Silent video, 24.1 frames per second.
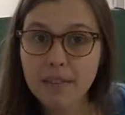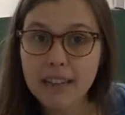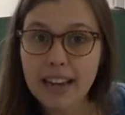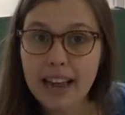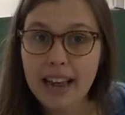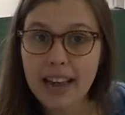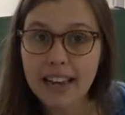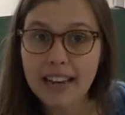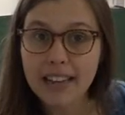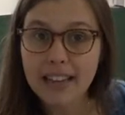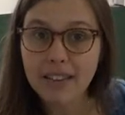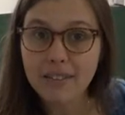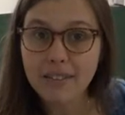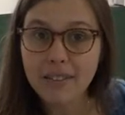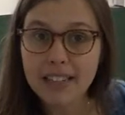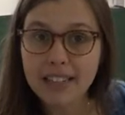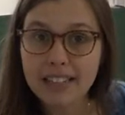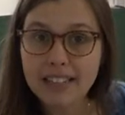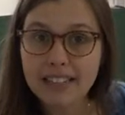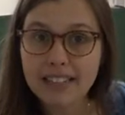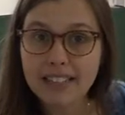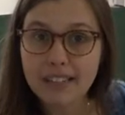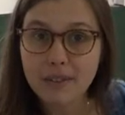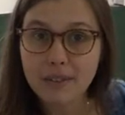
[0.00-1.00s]
I can't wait
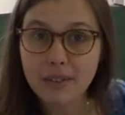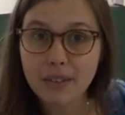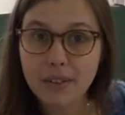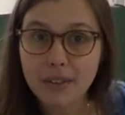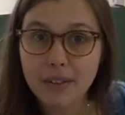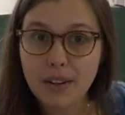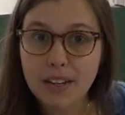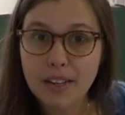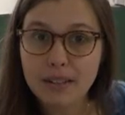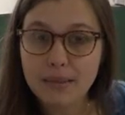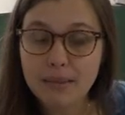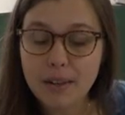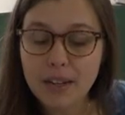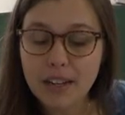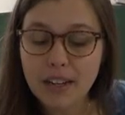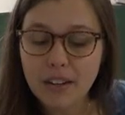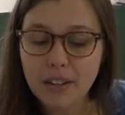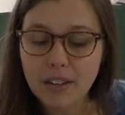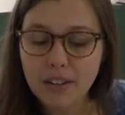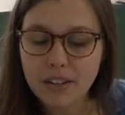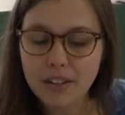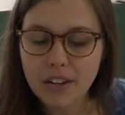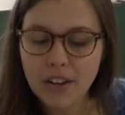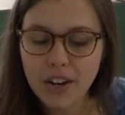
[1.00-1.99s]
to see what you guys make
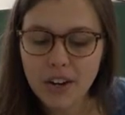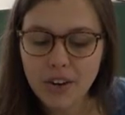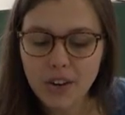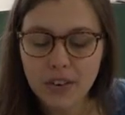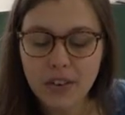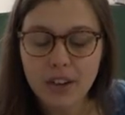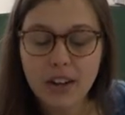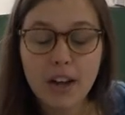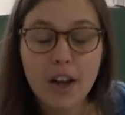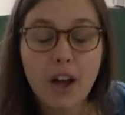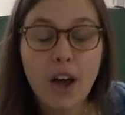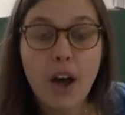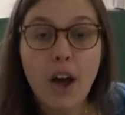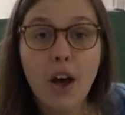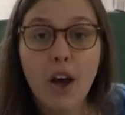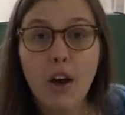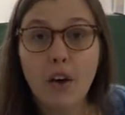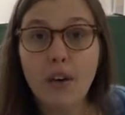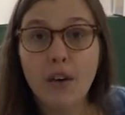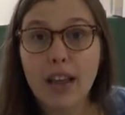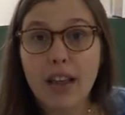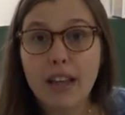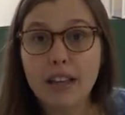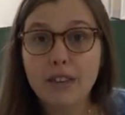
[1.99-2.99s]
on your own.
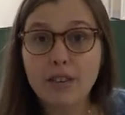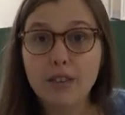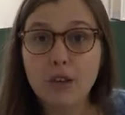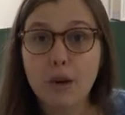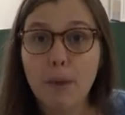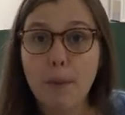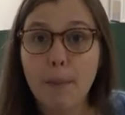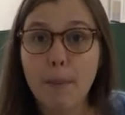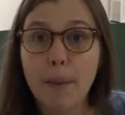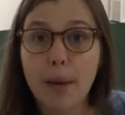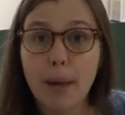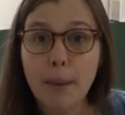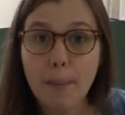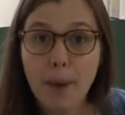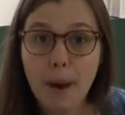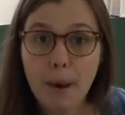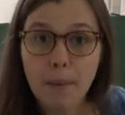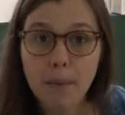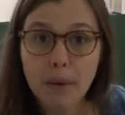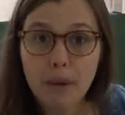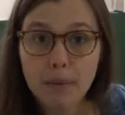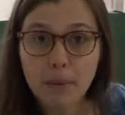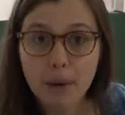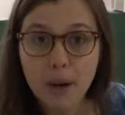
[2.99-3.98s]
Okay, so by
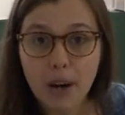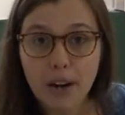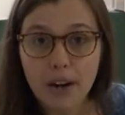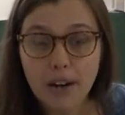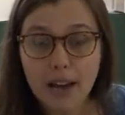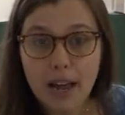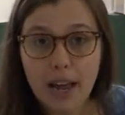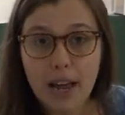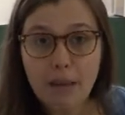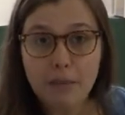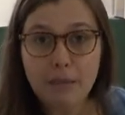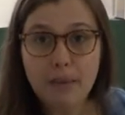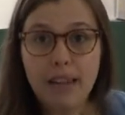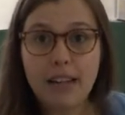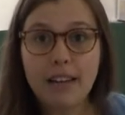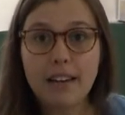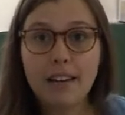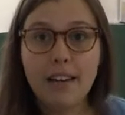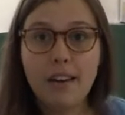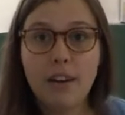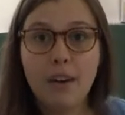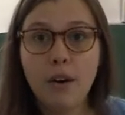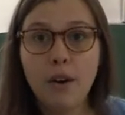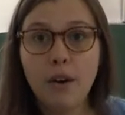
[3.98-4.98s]
pop-up card, I mean
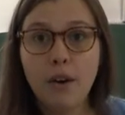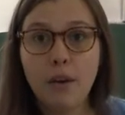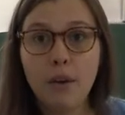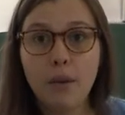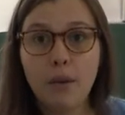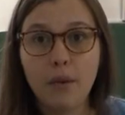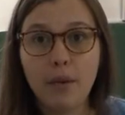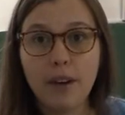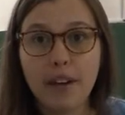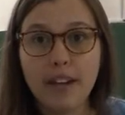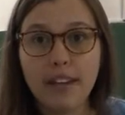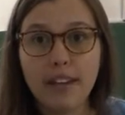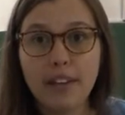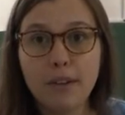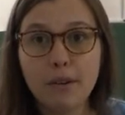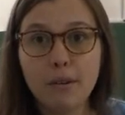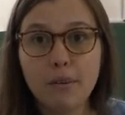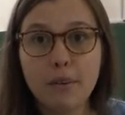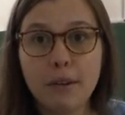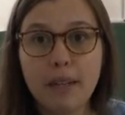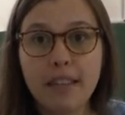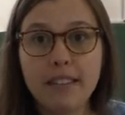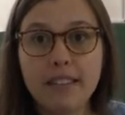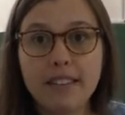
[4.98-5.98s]
when it
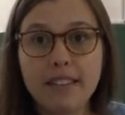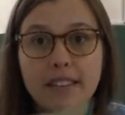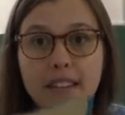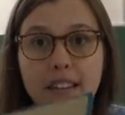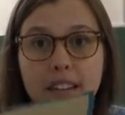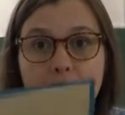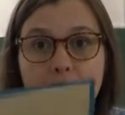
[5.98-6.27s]
opens,